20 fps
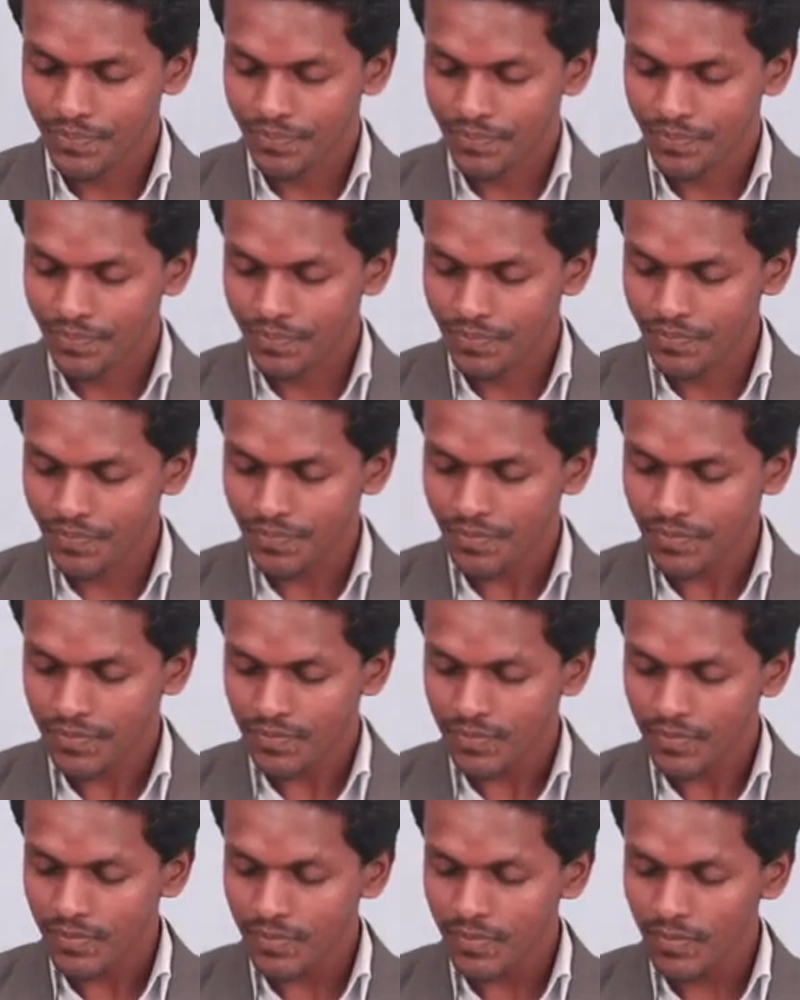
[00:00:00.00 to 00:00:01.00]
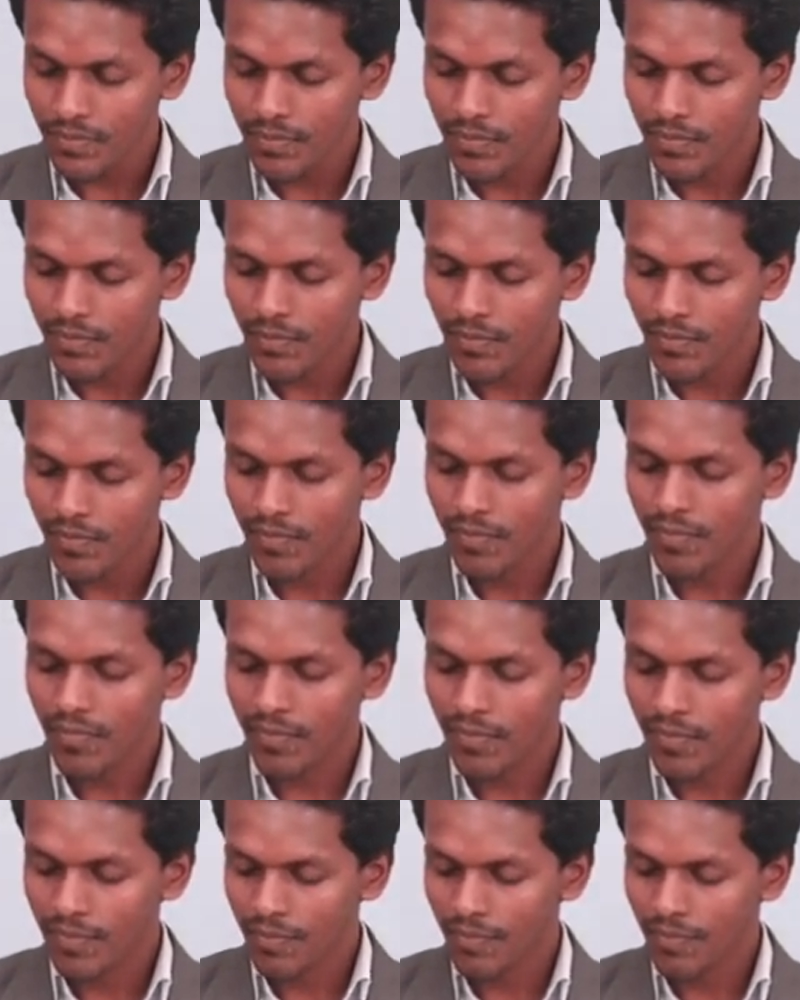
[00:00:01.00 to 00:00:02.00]

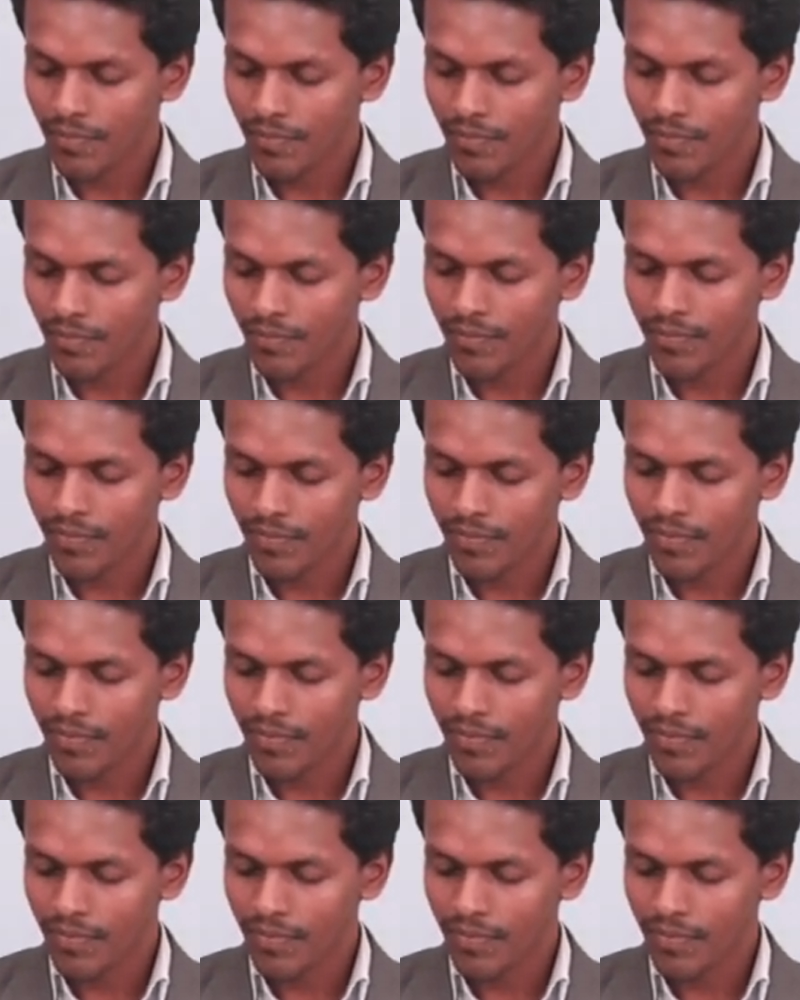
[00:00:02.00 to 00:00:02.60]
(silence)